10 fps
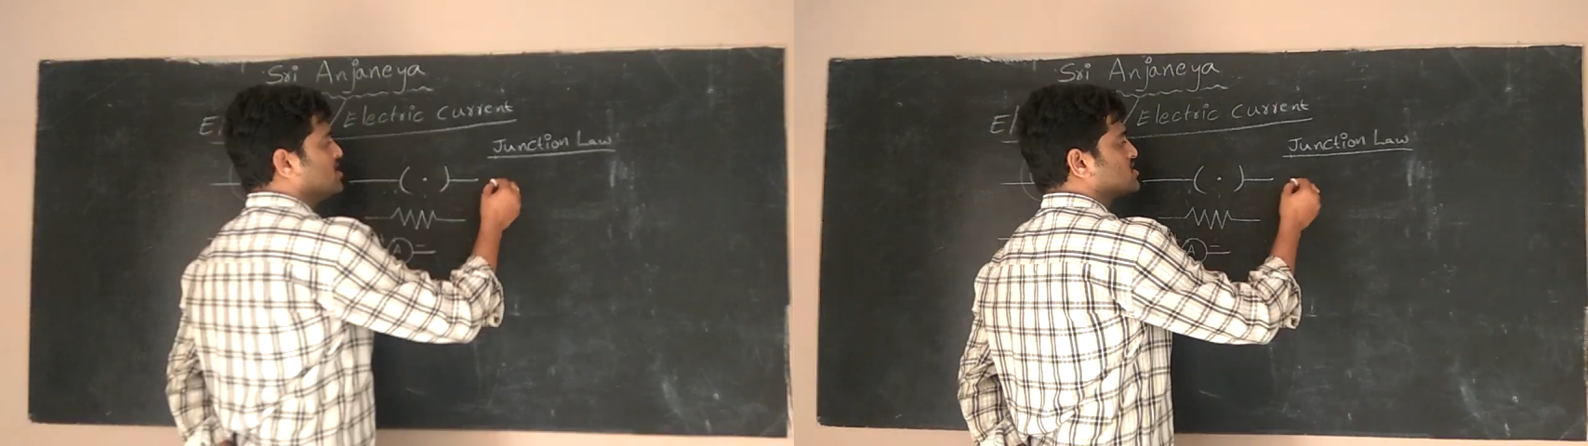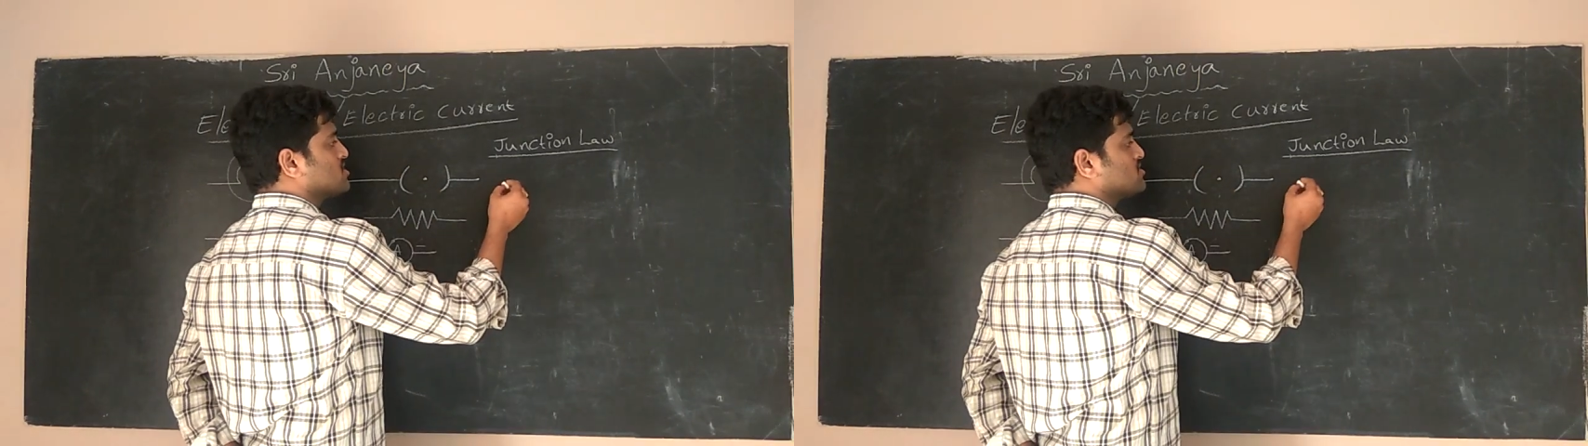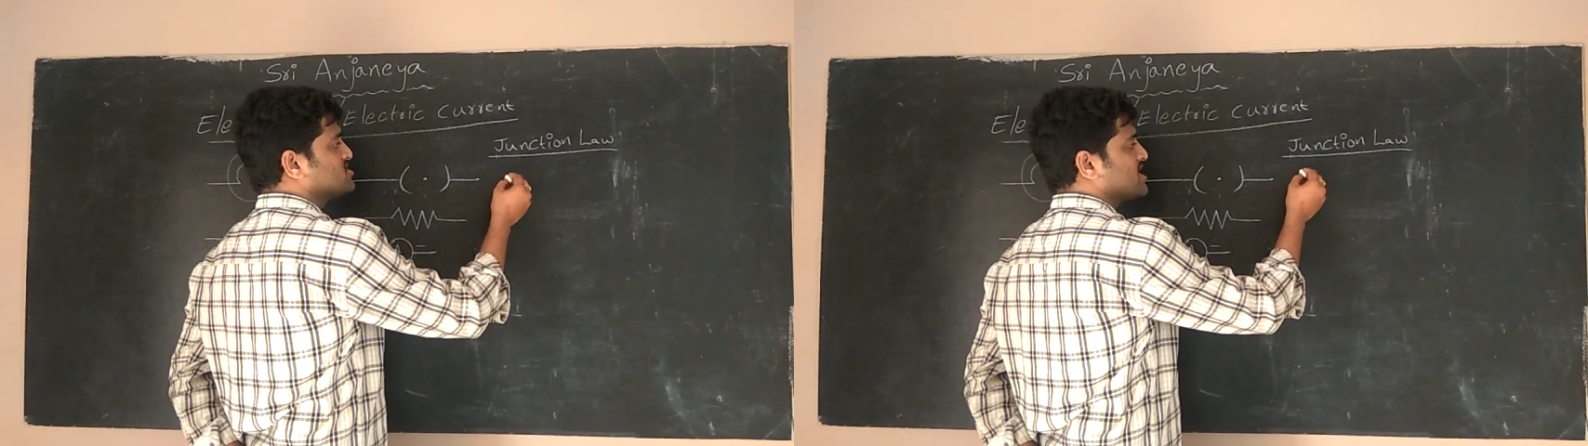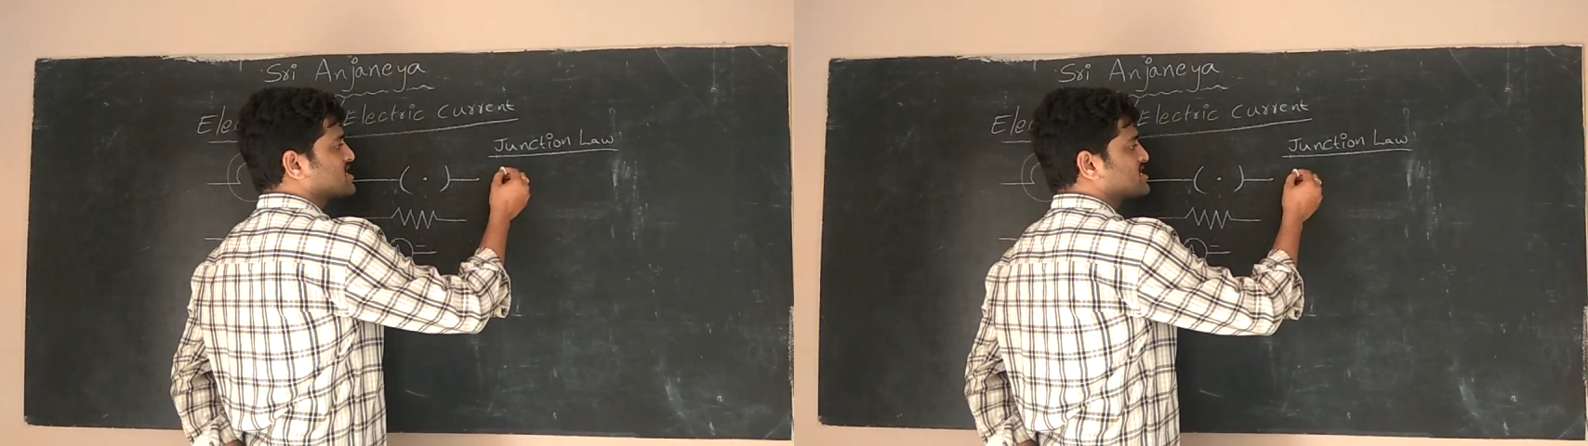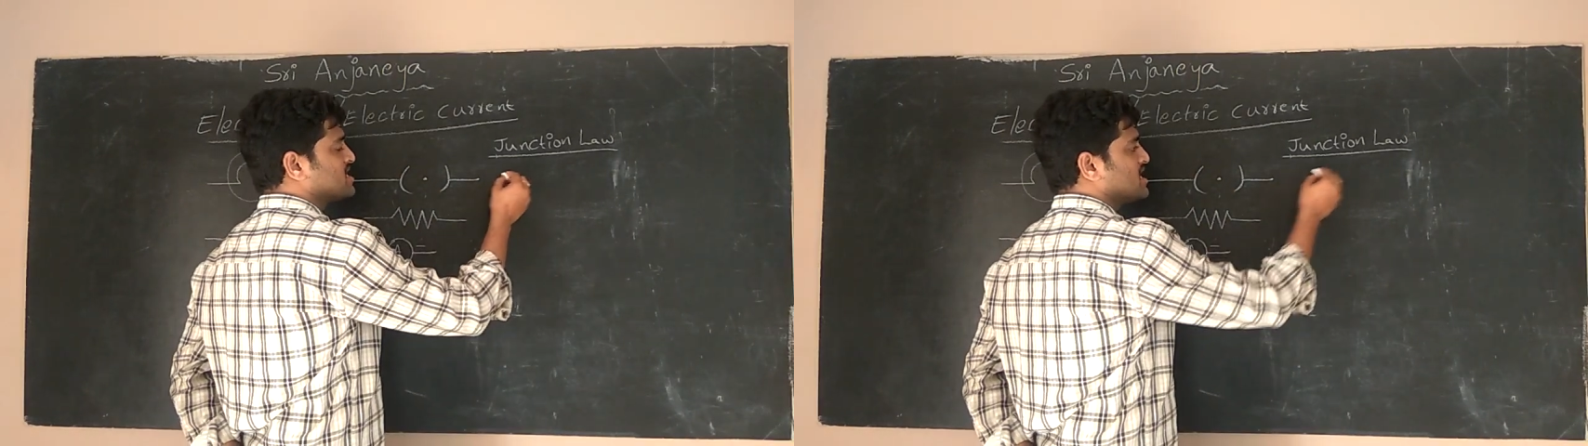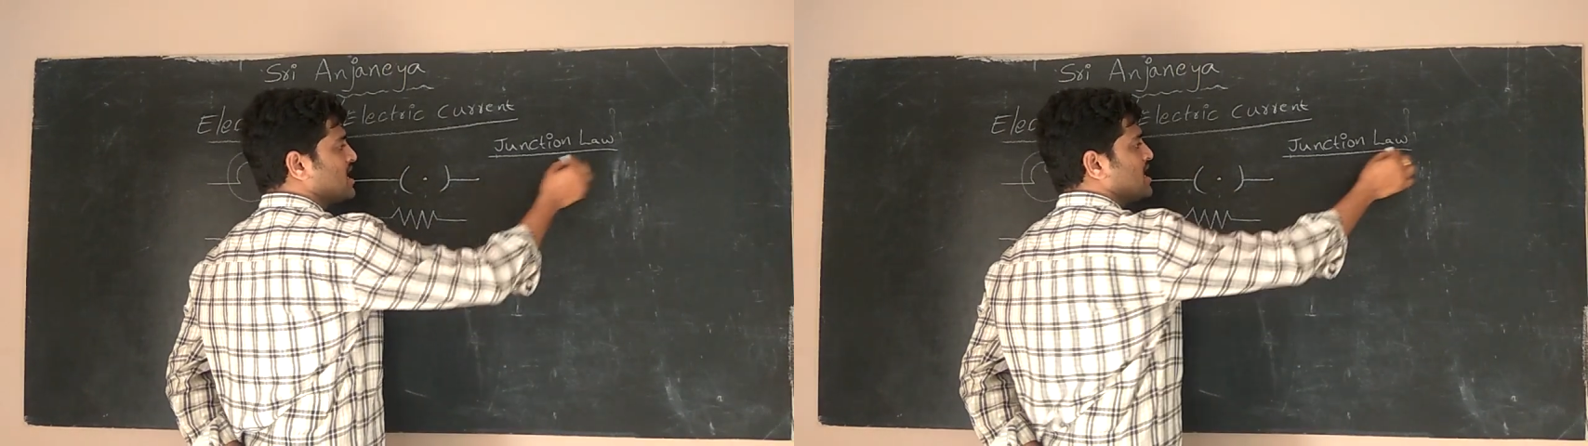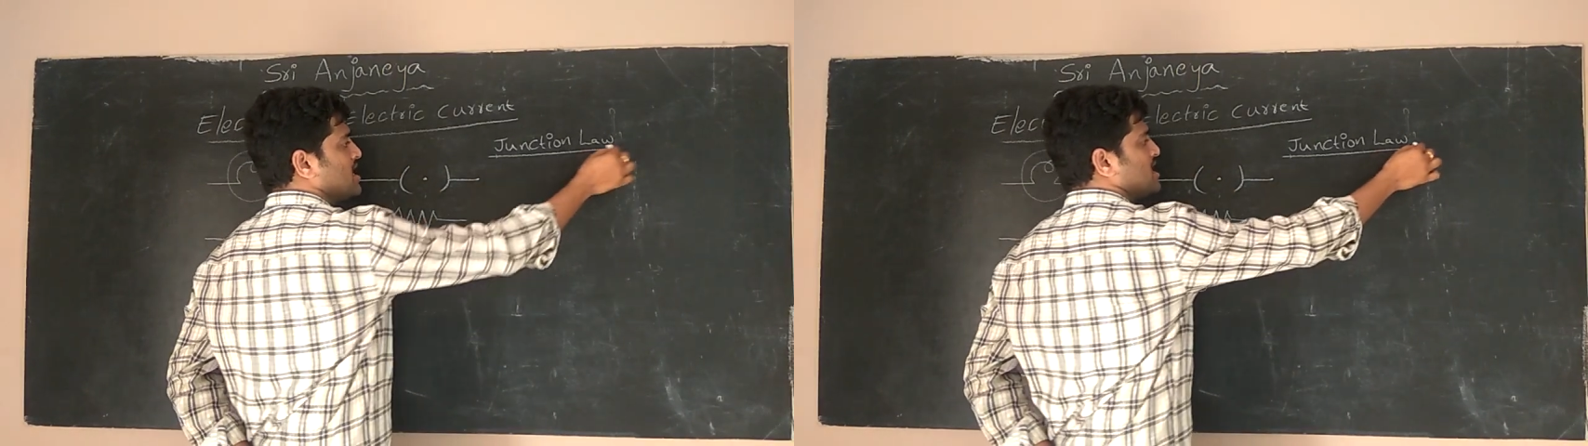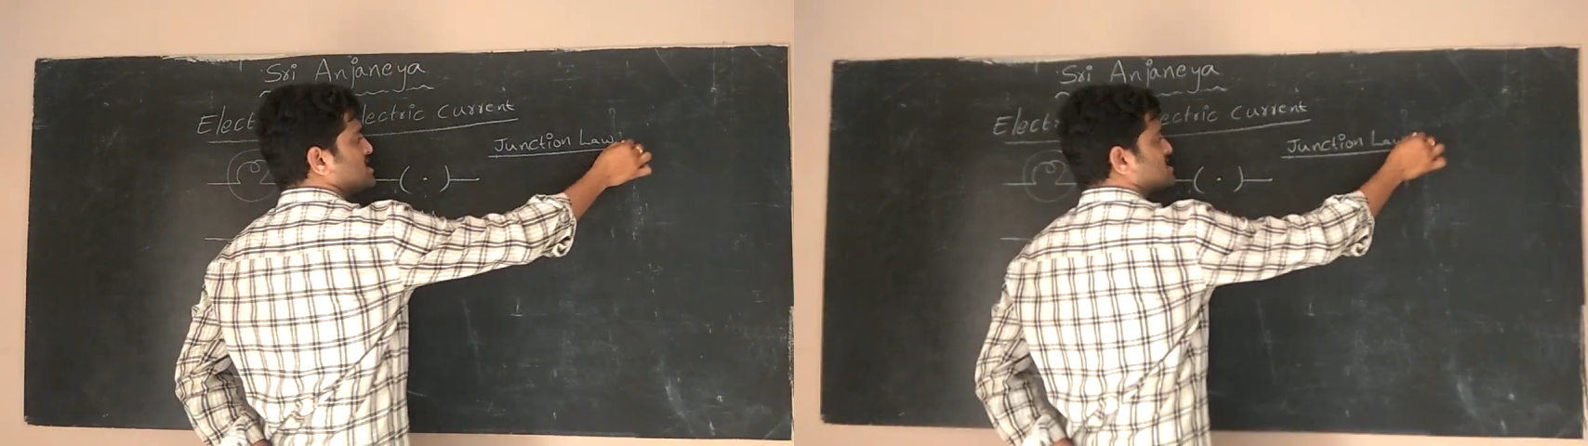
So junction law